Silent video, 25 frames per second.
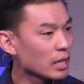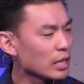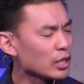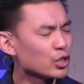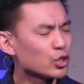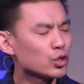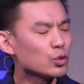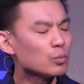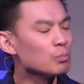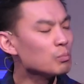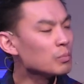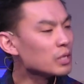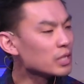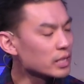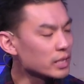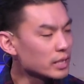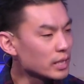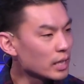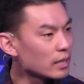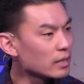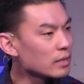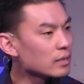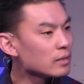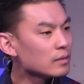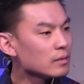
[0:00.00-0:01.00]
and
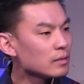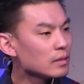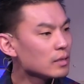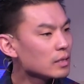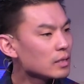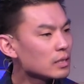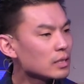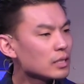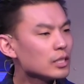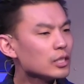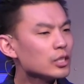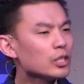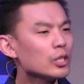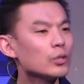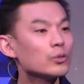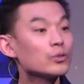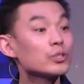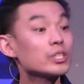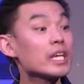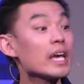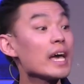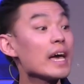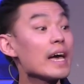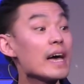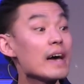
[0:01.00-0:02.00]
humiliated. He
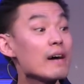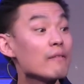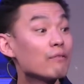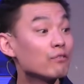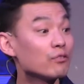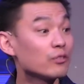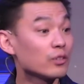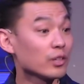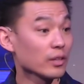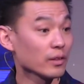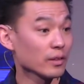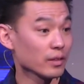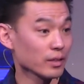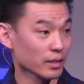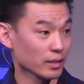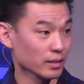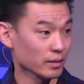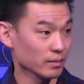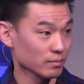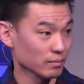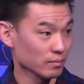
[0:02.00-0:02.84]
knows everything.